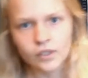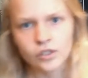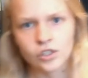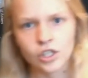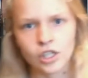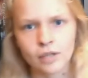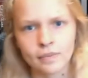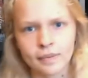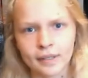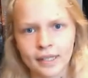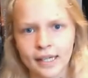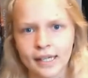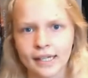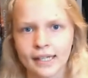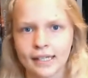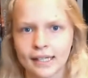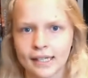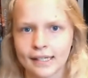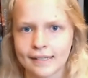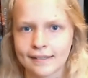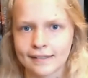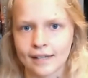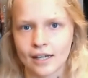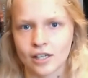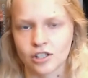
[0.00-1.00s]
So at the beginning
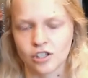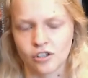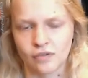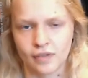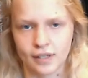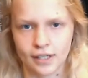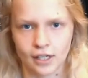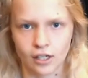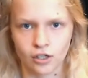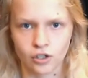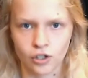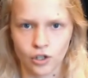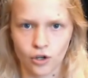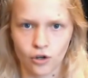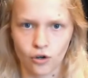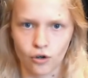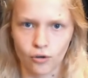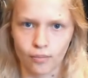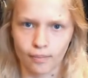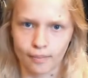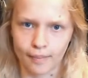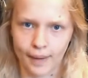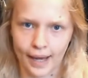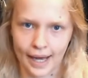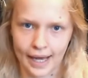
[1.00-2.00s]
he starts off, he's like a
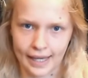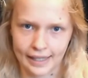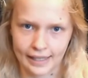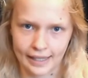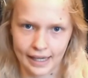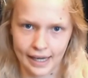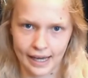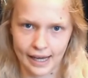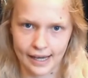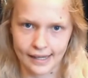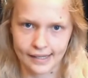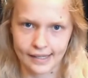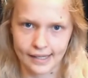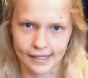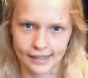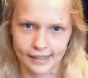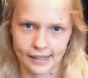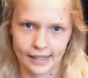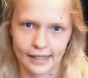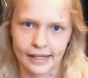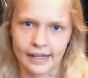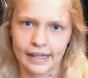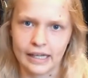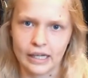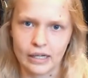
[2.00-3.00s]
total badass, he's
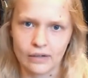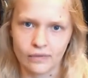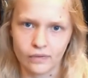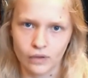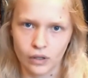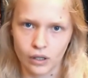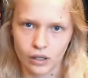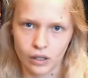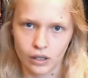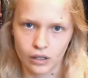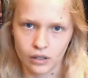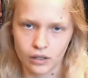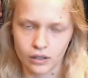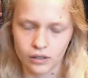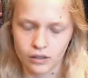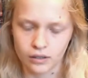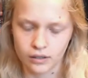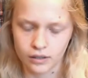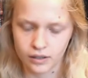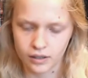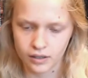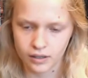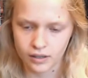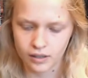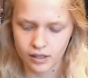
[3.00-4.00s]
like evil.
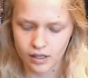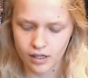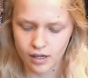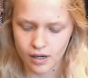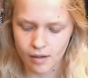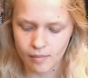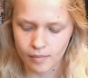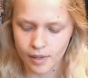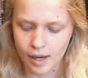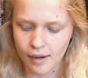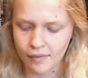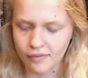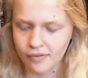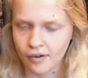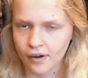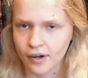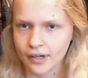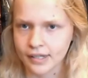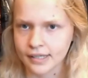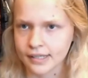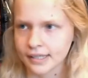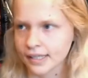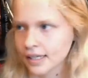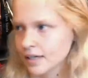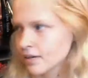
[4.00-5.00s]
But then throughout
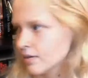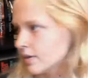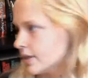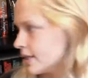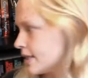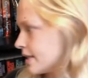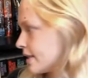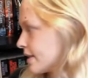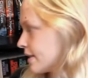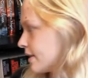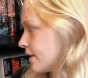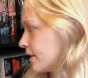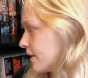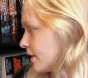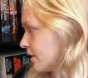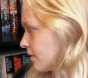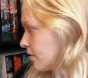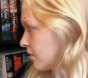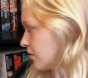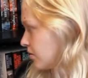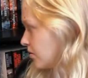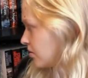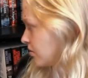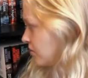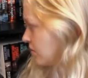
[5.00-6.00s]
the series,
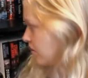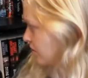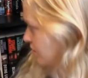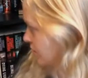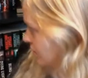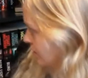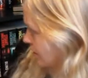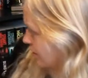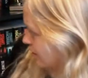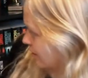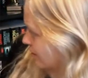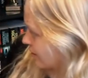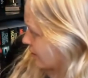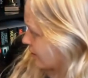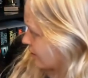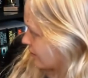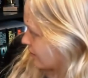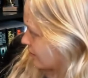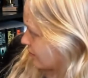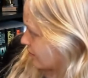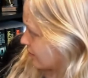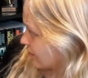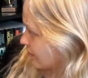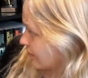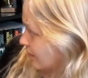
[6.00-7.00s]

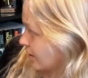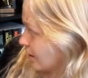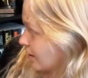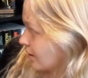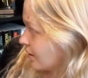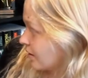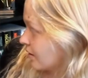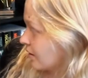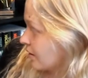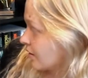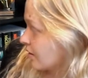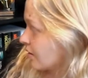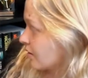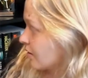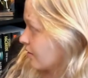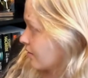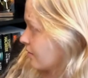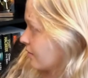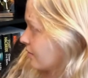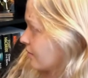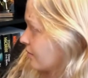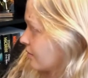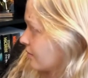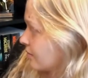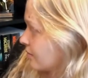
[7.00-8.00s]
I don't know,